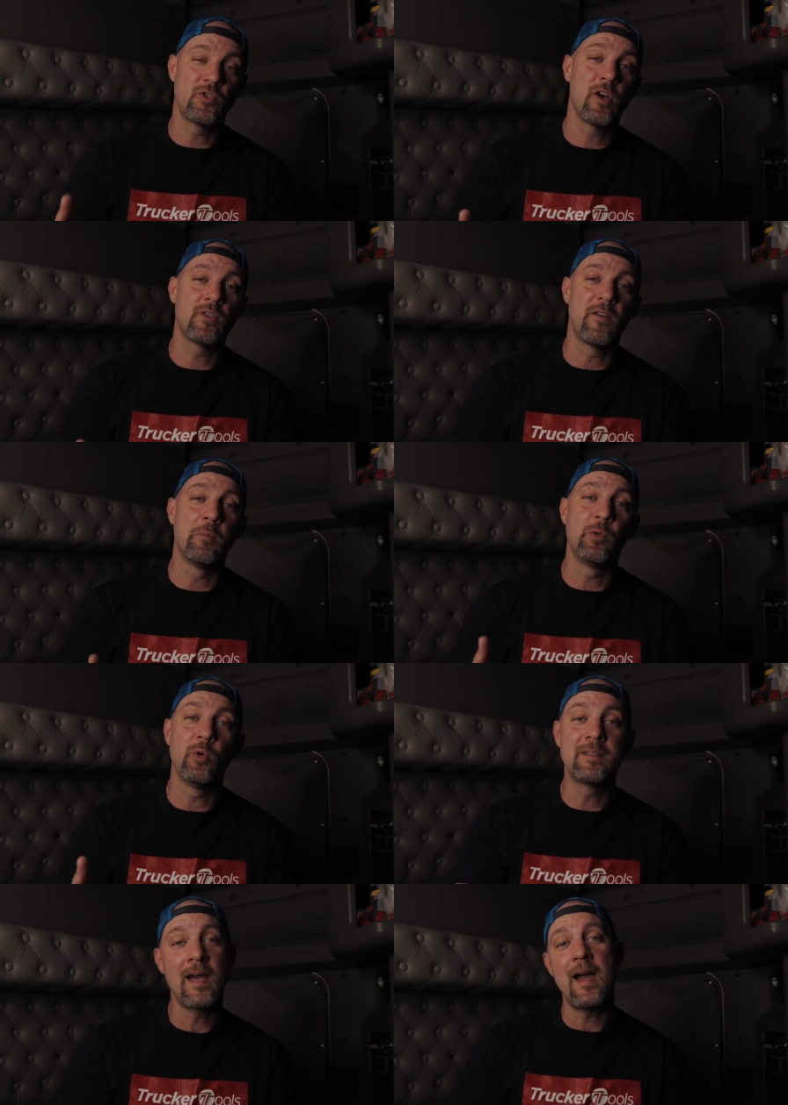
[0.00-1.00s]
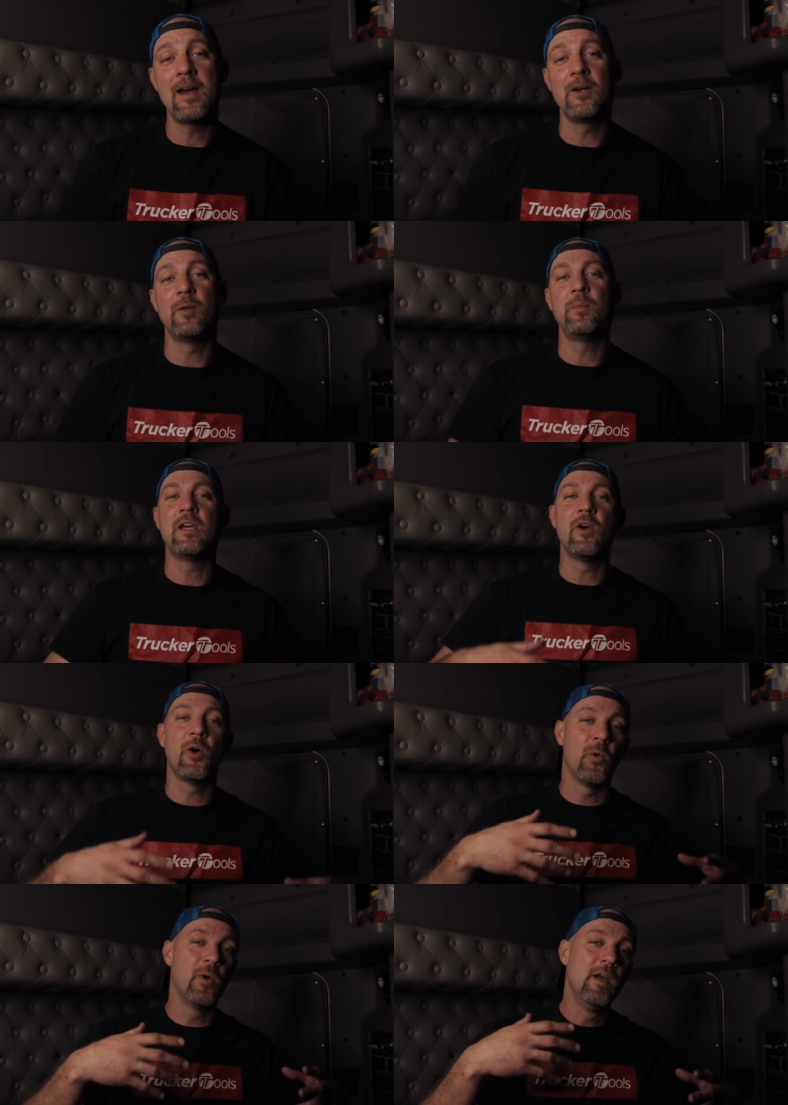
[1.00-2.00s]
truck driver blew a tire, let me
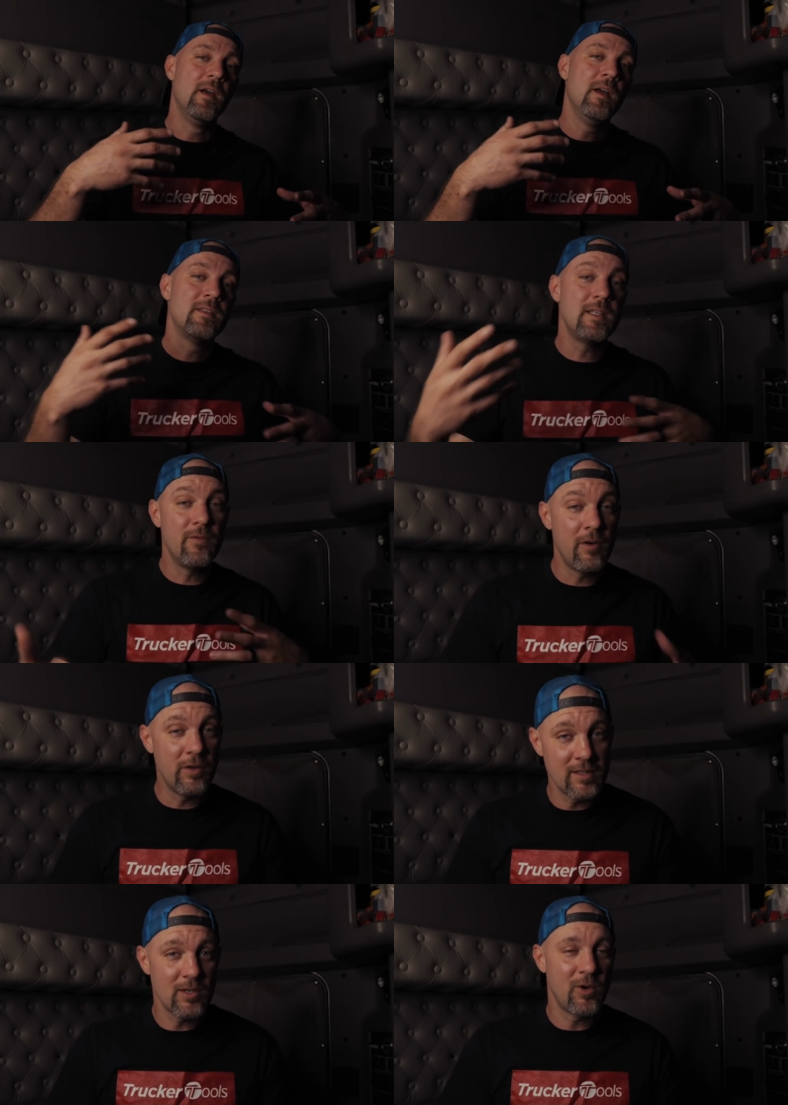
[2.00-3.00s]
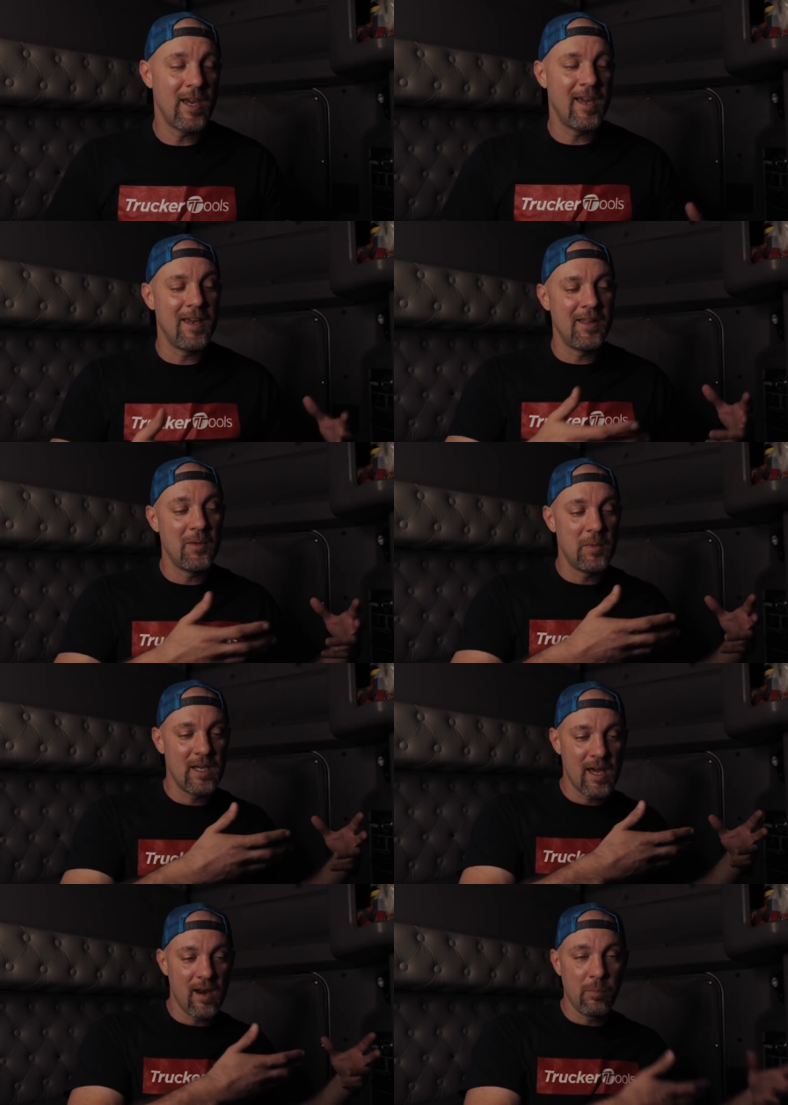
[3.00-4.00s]
go see if everything's okay, let me
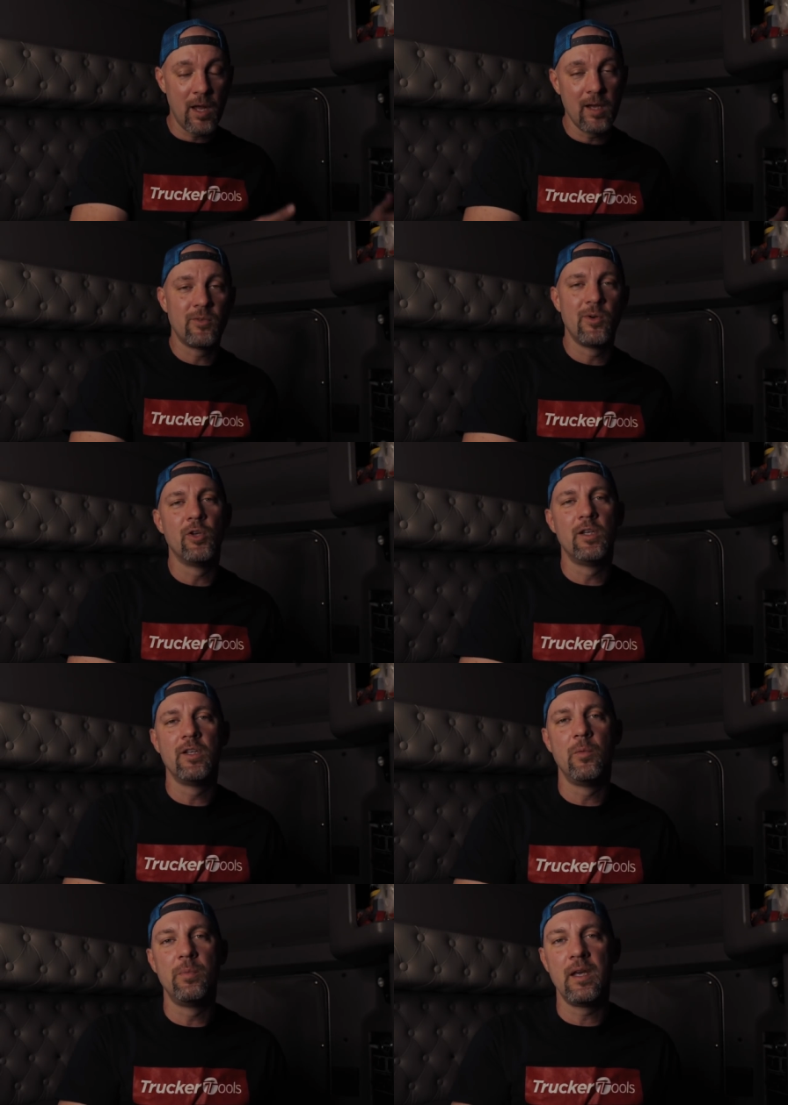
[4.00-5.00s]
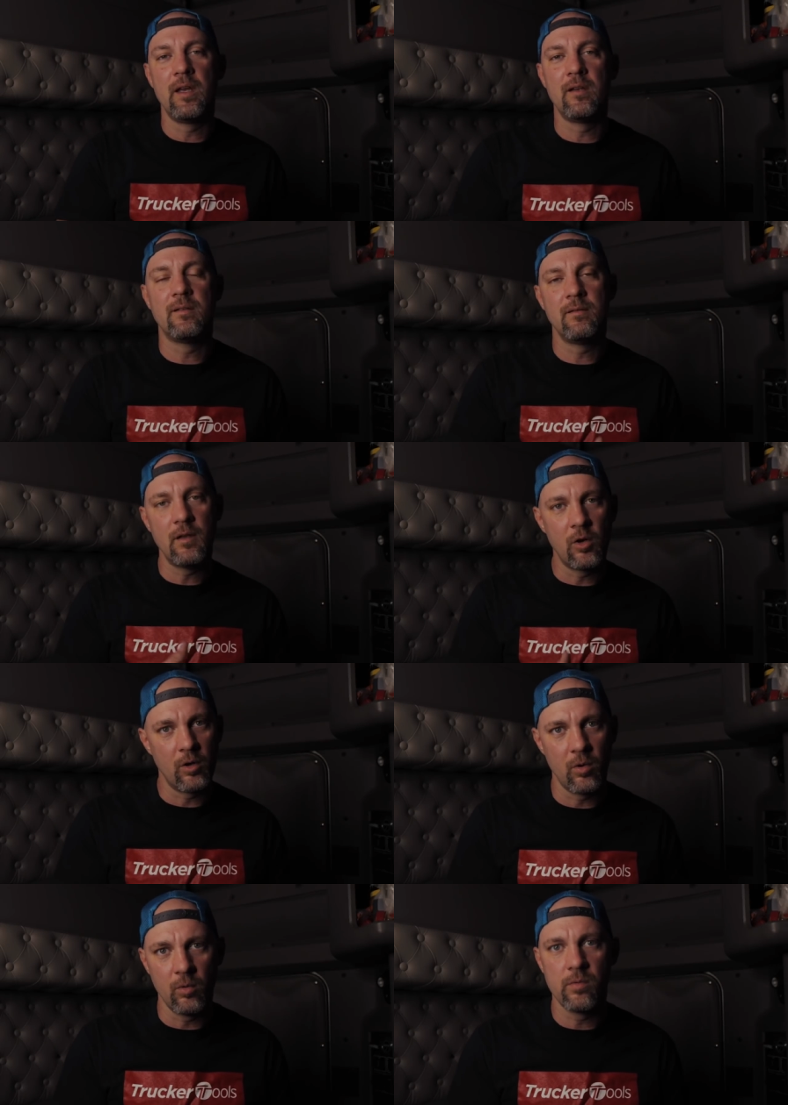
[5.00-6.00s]
kind of block the road a little bit. No,
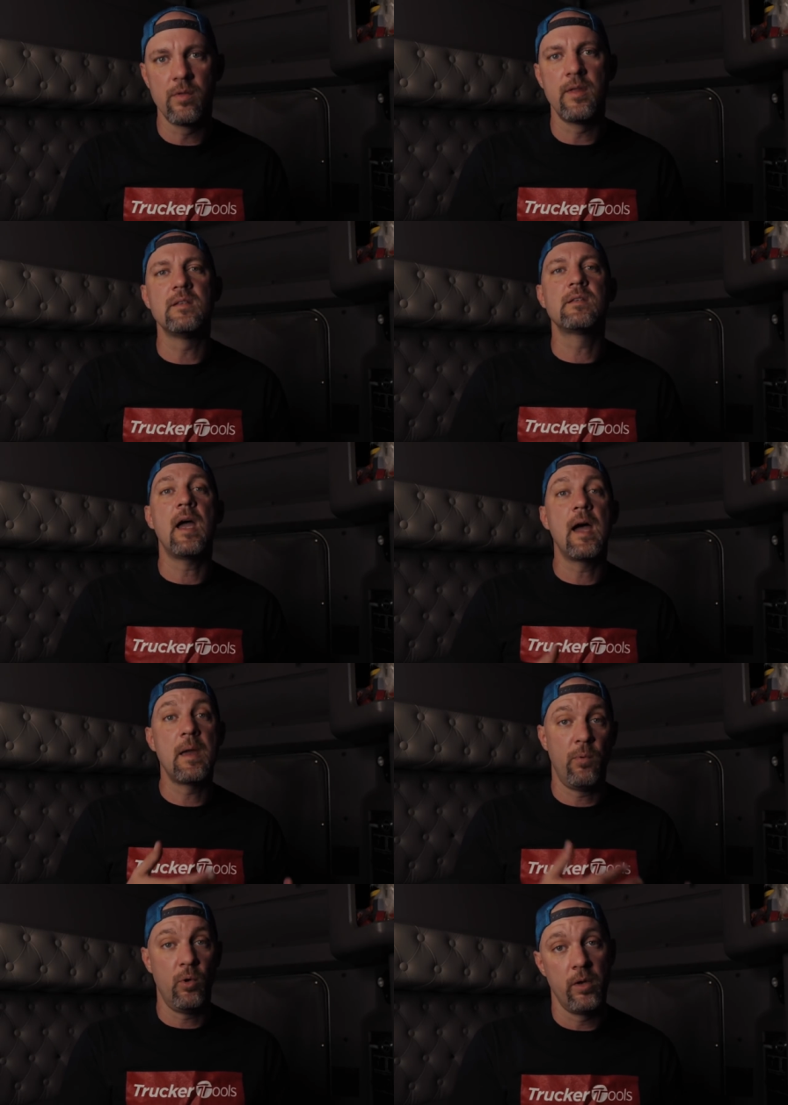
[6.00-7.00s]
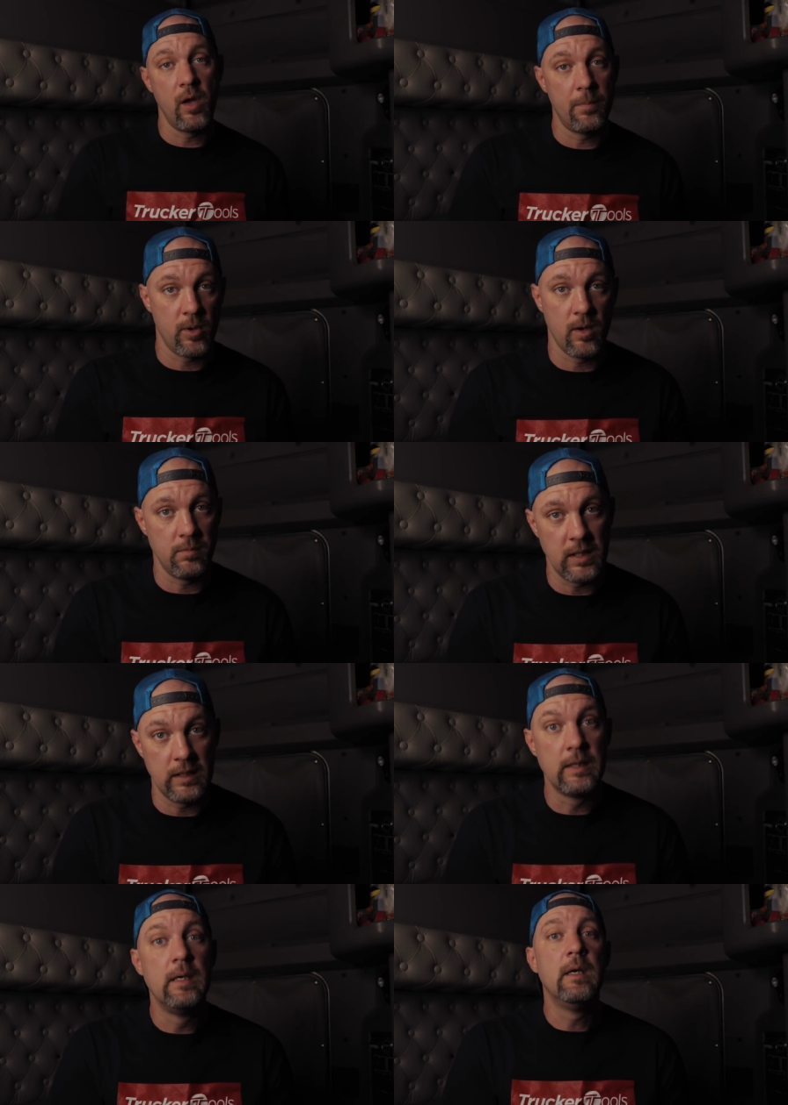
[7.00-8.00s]
no, this guy pulled up on
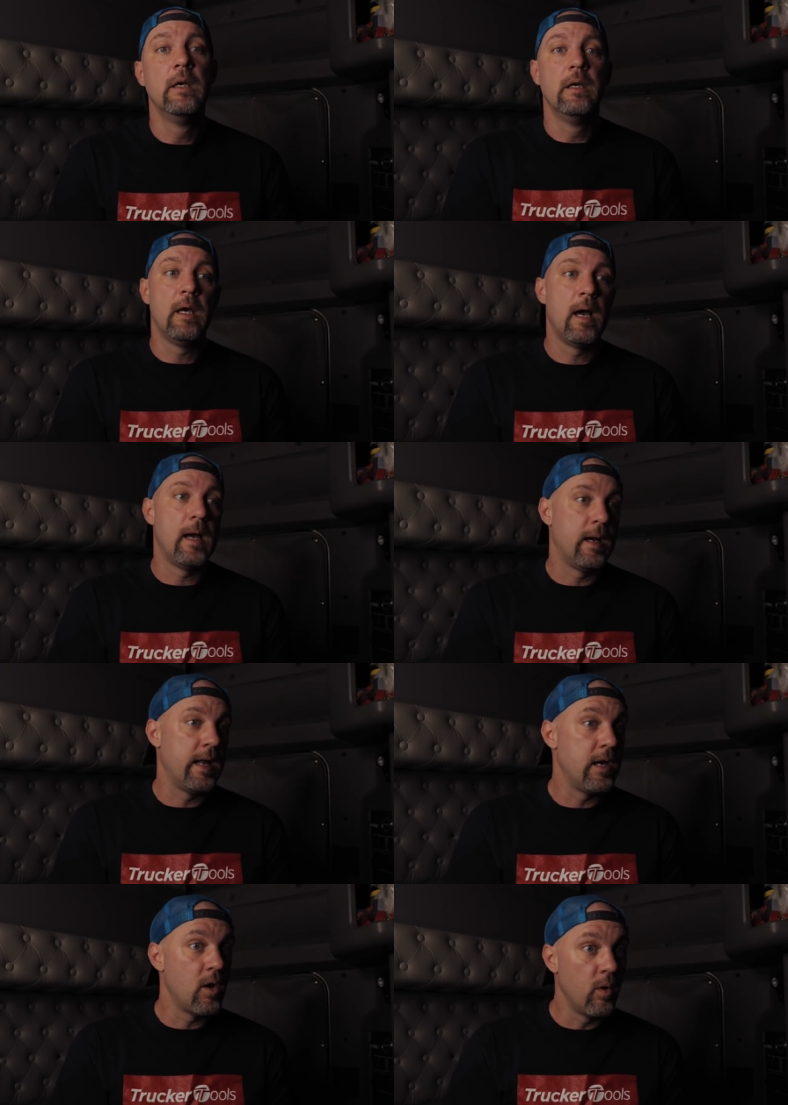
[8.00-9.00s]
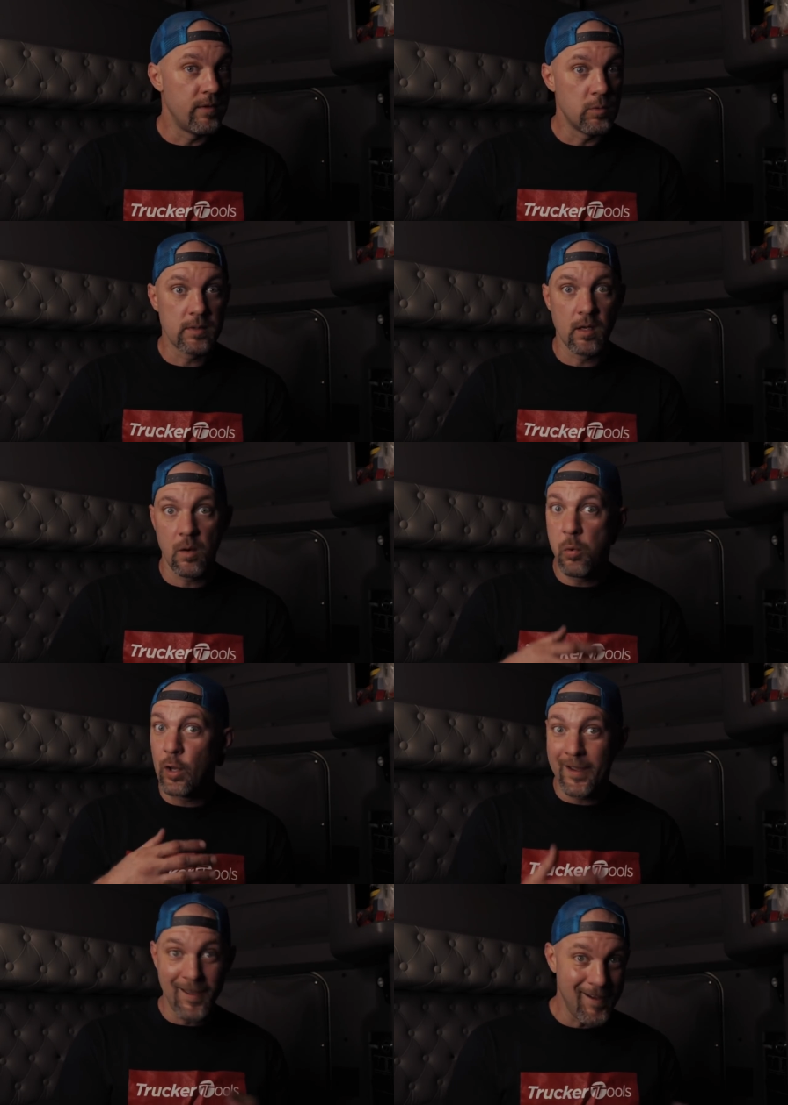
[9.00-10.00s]
me uh, I didn't know if he was gonna pull
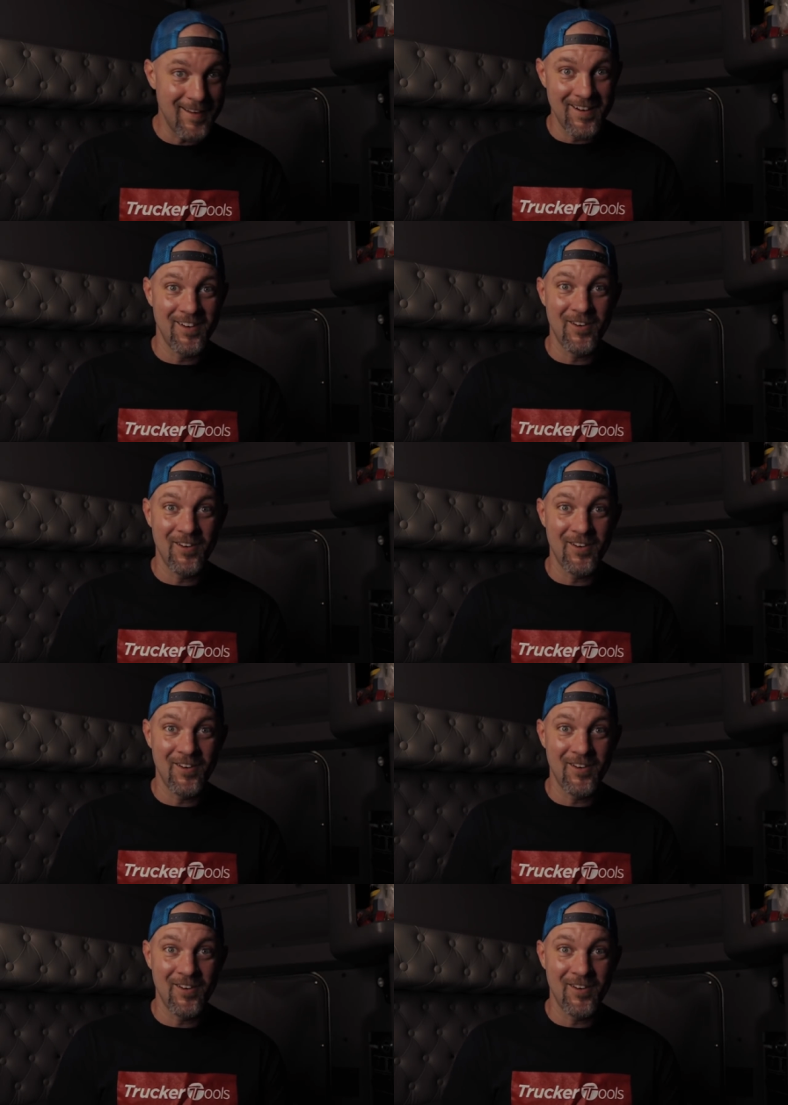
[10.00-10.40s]
a gun